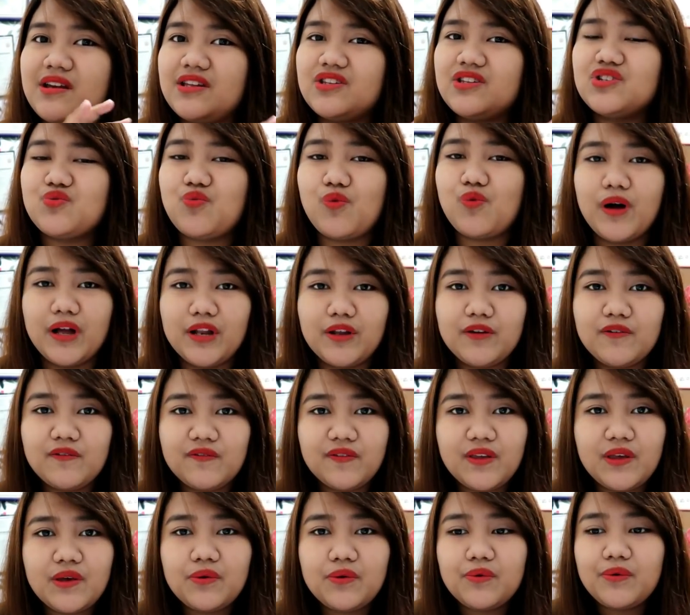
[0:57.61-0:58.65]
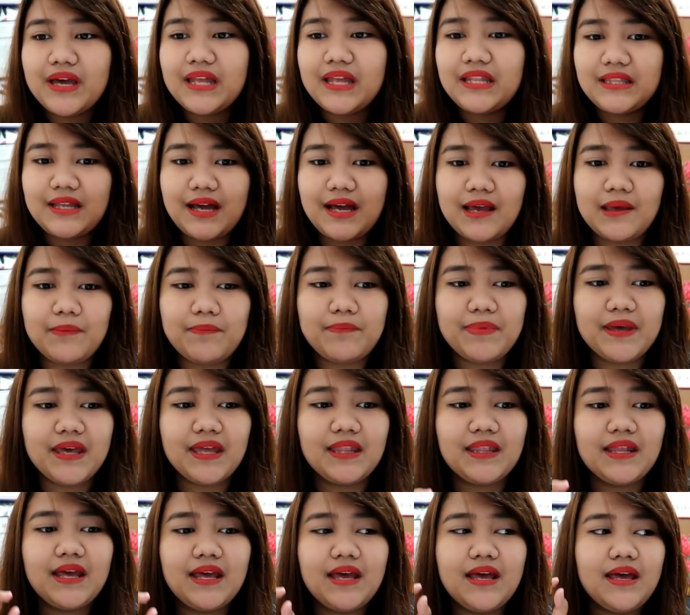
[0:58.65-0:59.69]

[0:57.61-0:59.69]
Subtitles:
each one of you and type it